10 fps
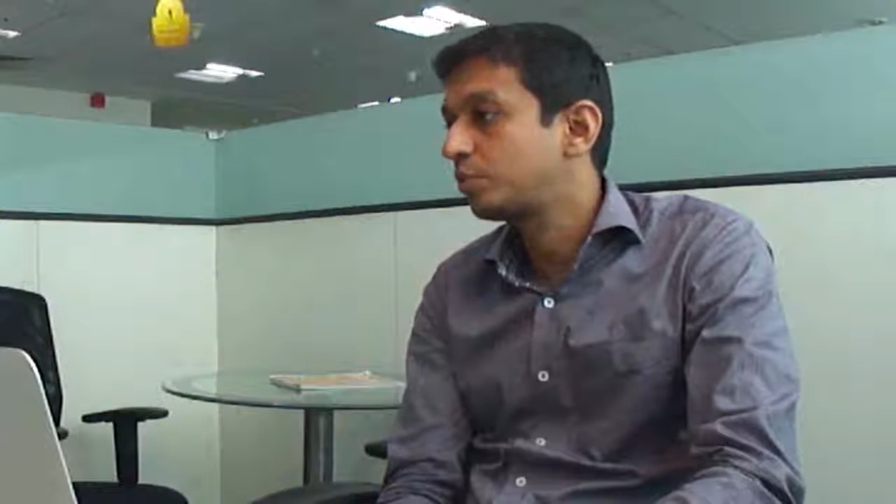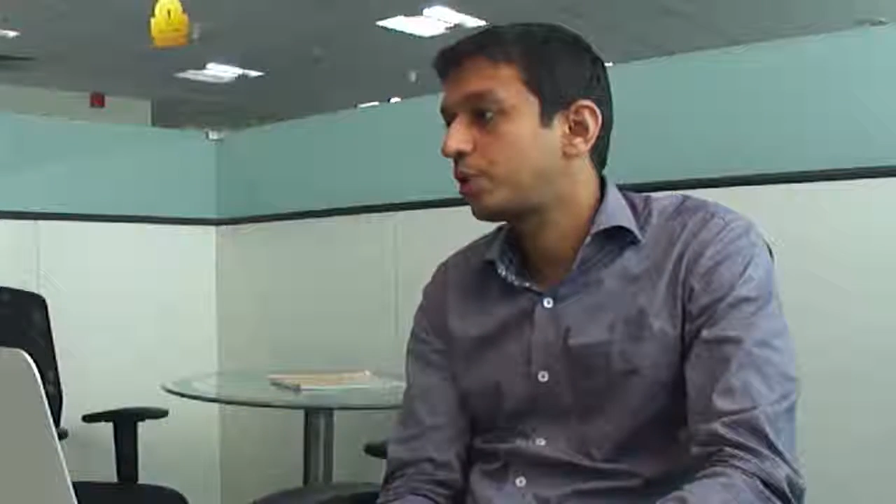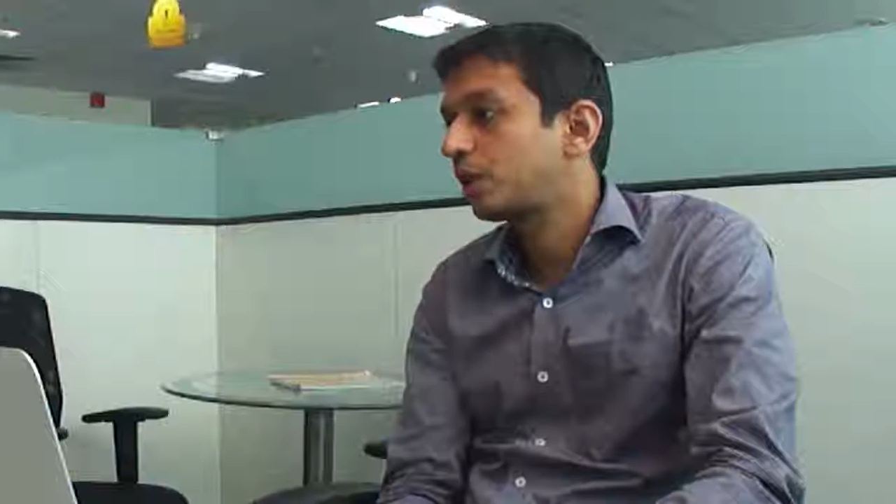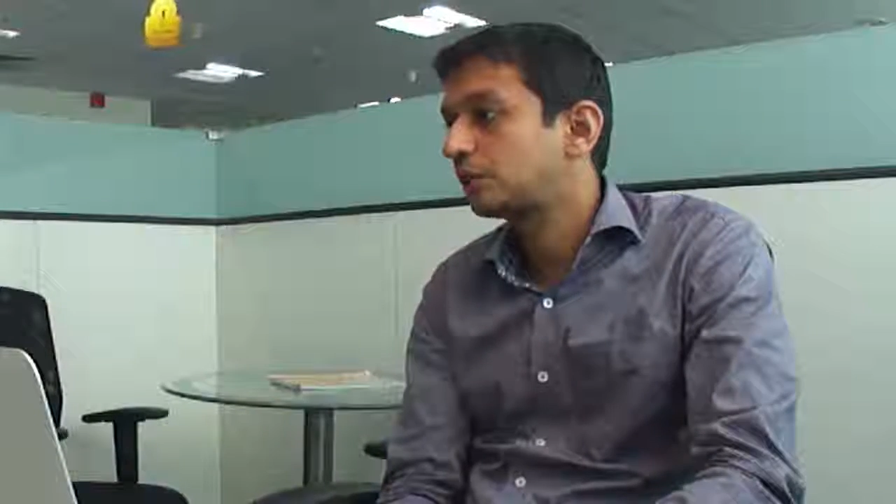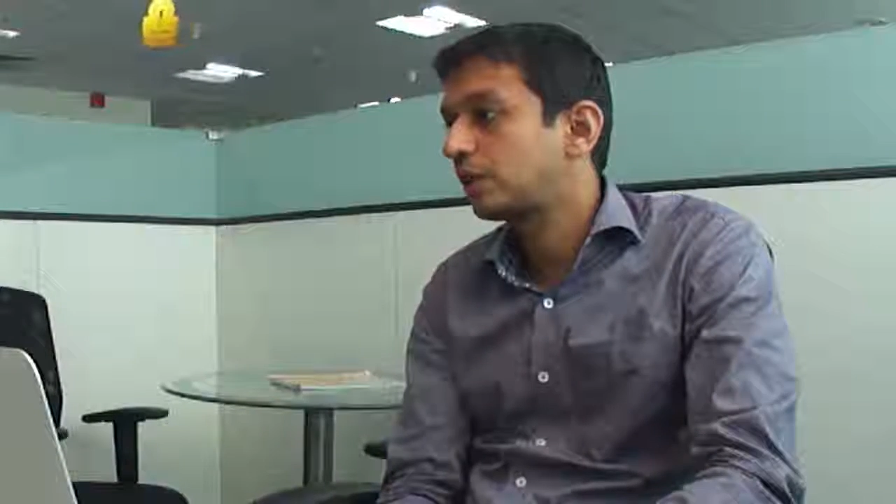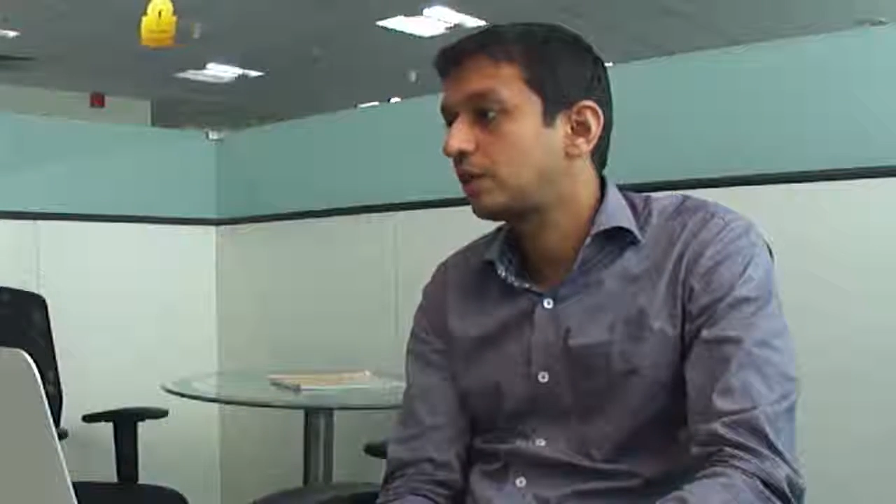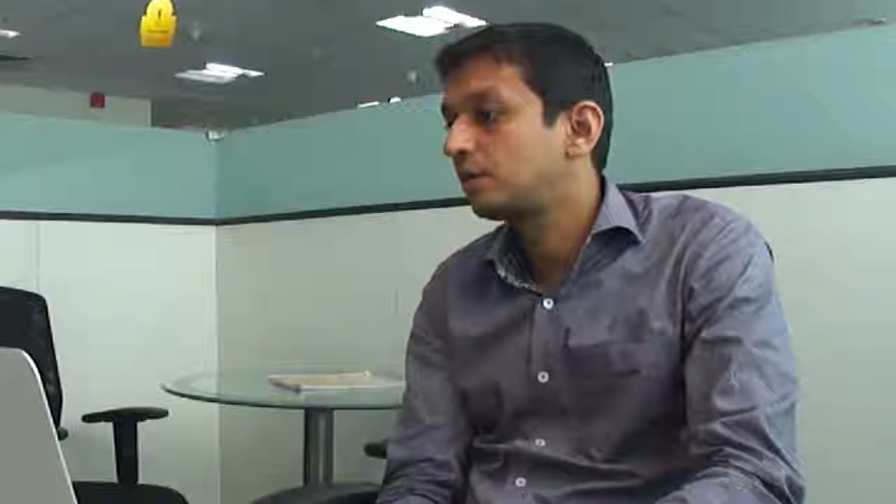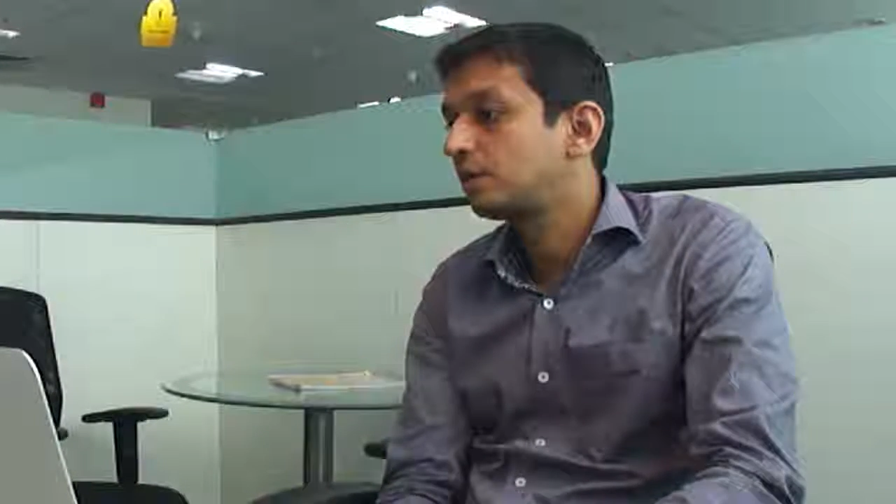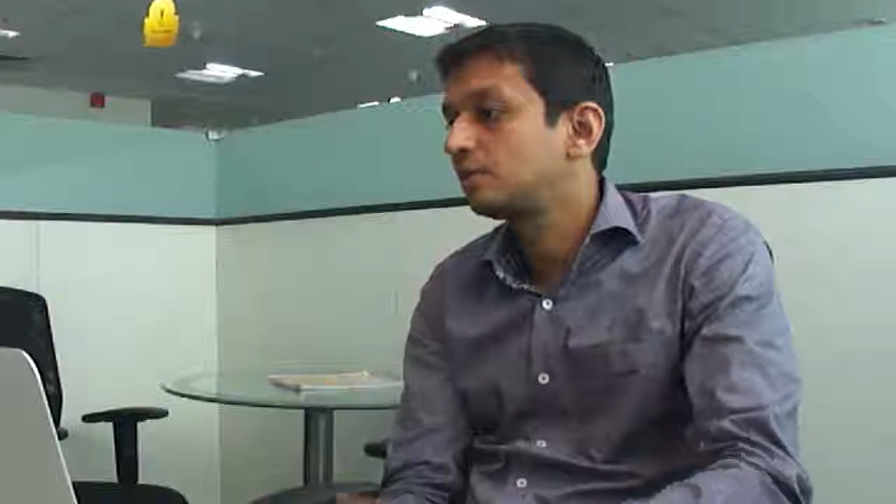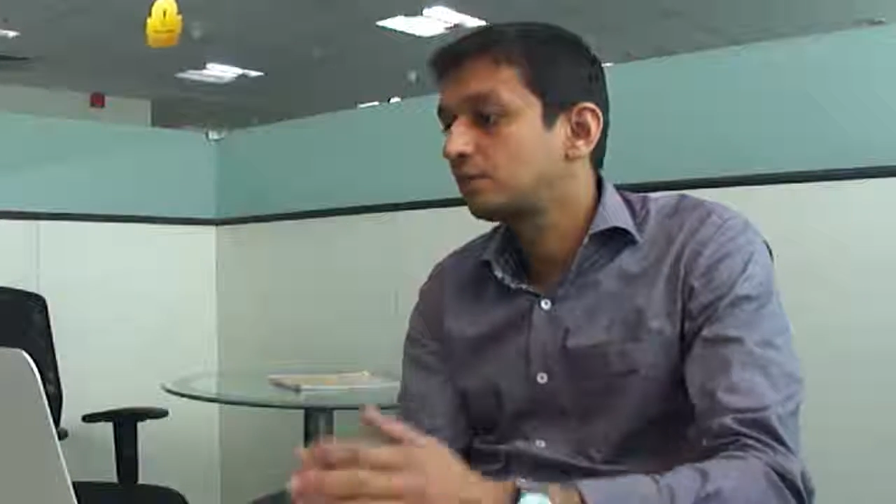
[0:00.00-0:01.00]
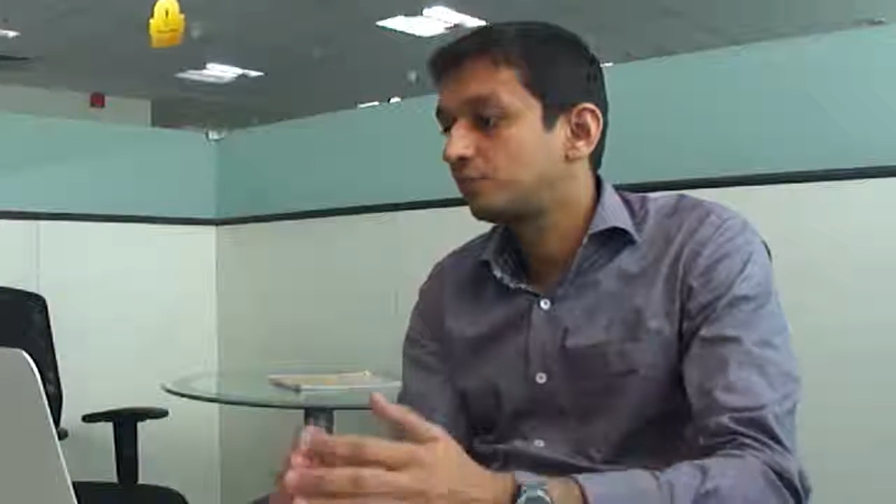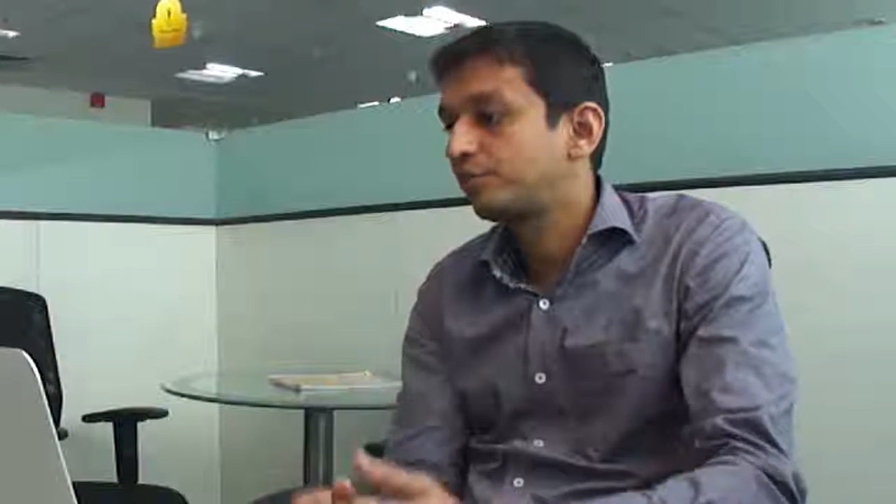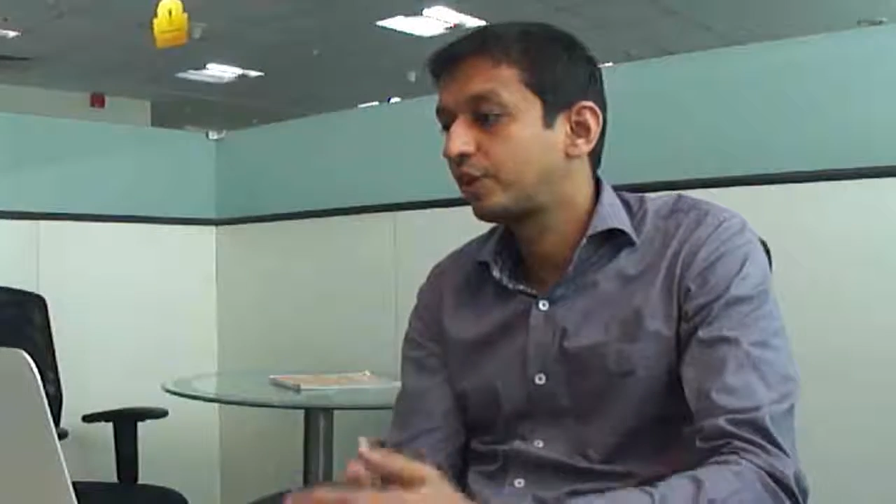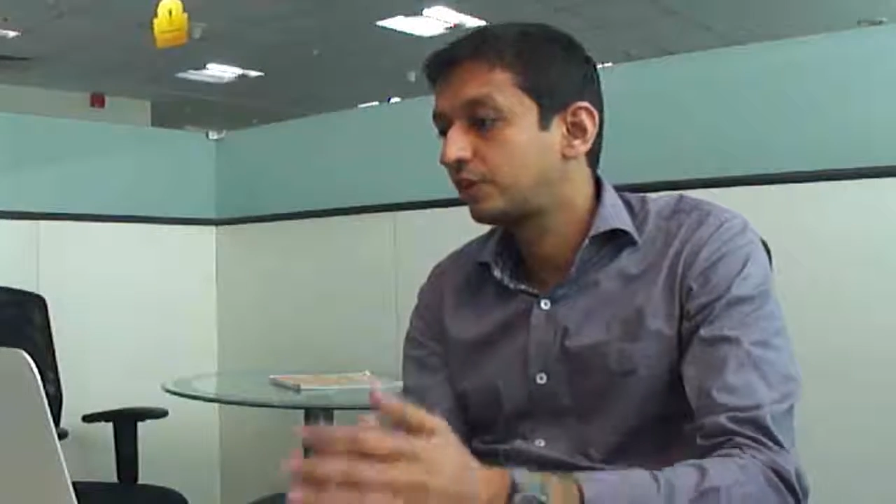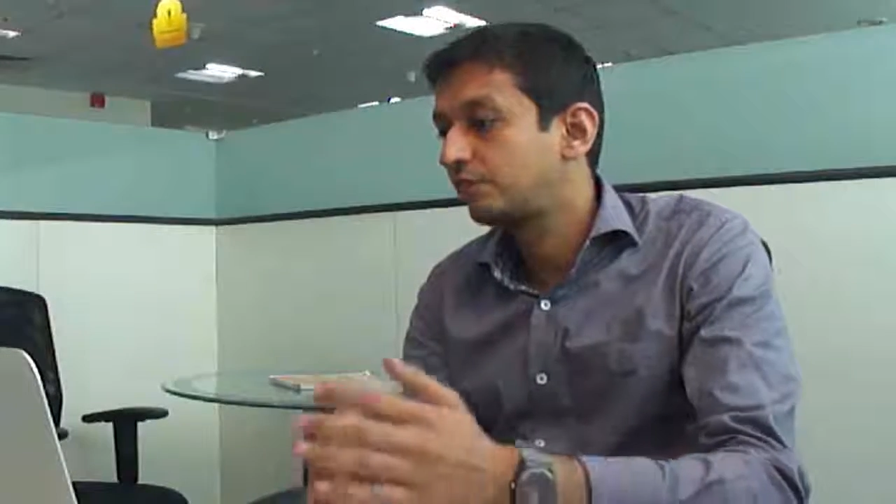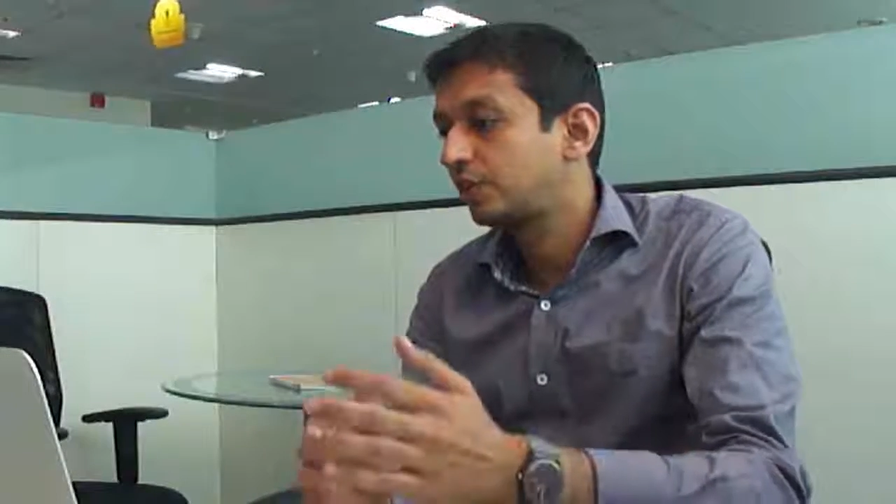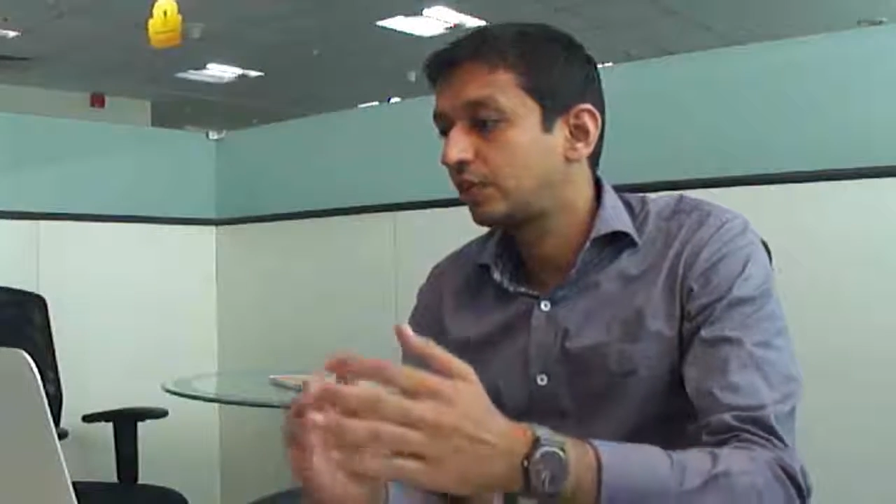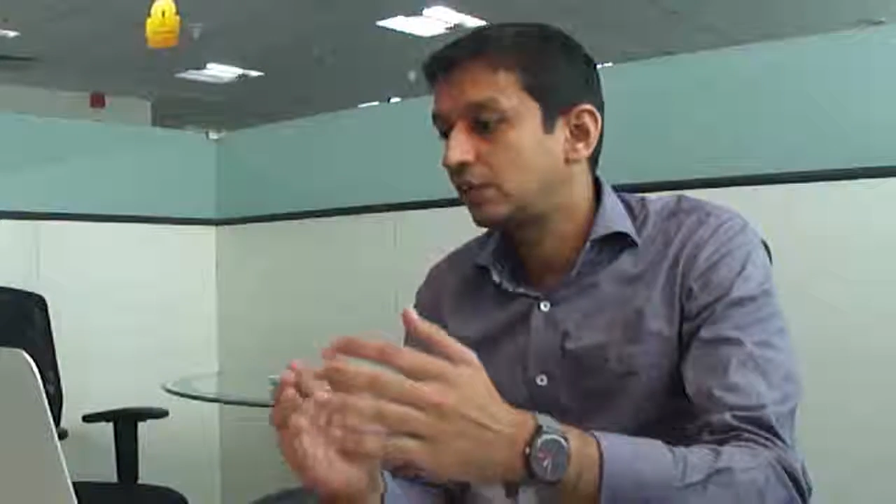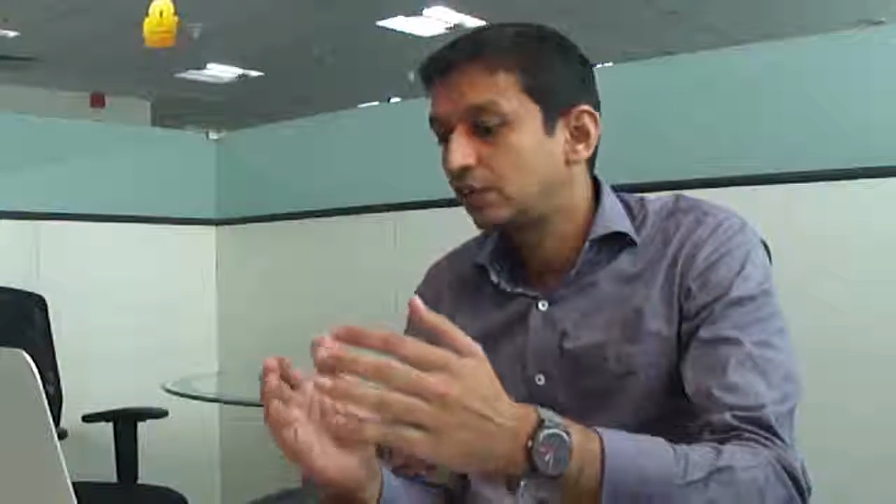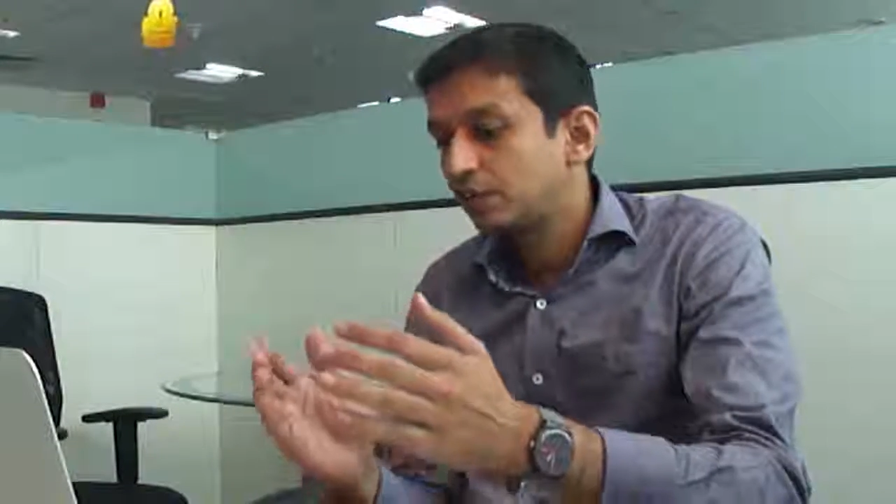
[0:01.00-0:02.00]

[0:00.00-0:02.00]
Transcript: product that will effectively